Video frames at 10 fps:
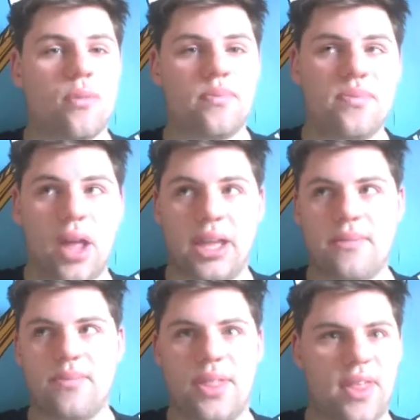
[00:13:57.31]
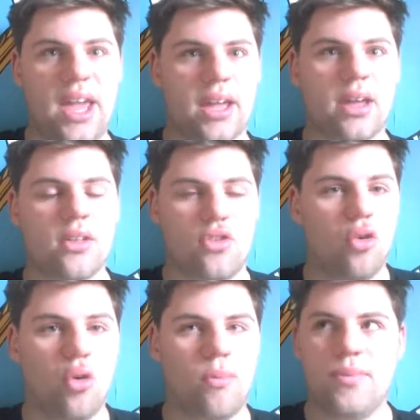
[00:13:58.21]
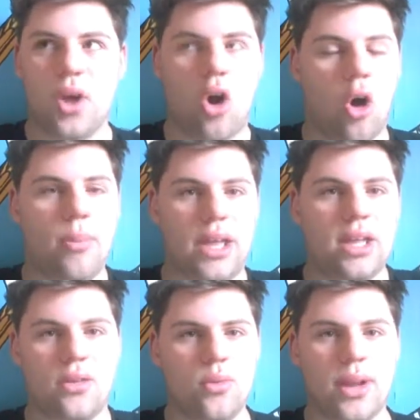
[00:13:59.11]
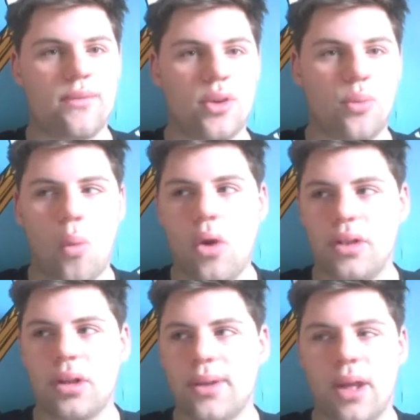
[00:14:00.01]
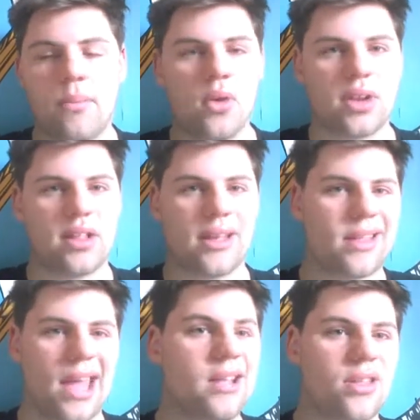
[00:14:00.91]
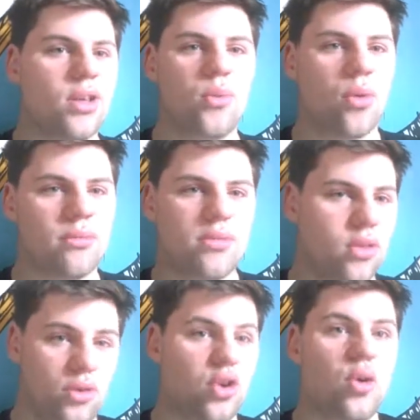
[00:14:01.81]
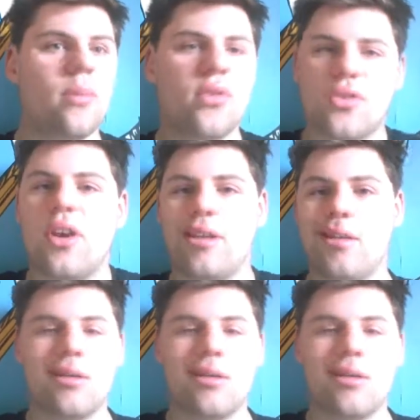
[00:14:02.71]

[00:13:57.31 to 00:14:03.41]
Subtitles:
It's your hobby. Do whatever you want. I'm not going to dictate to you what to do. I'm just trying to, obviously, a beginner's guide.